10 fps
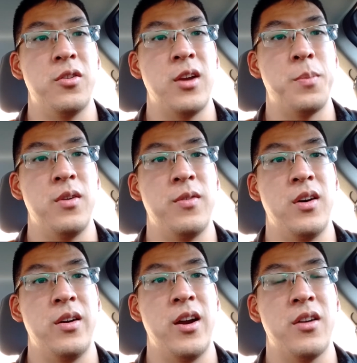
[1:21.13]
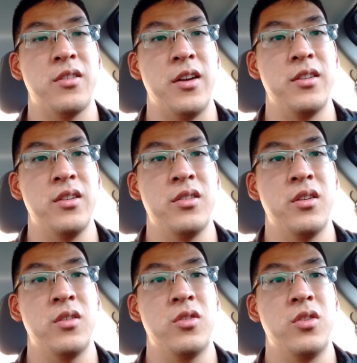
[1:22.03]
type of exercises
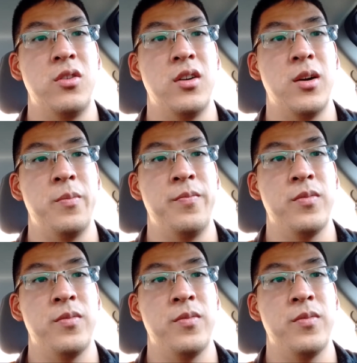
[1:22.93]
to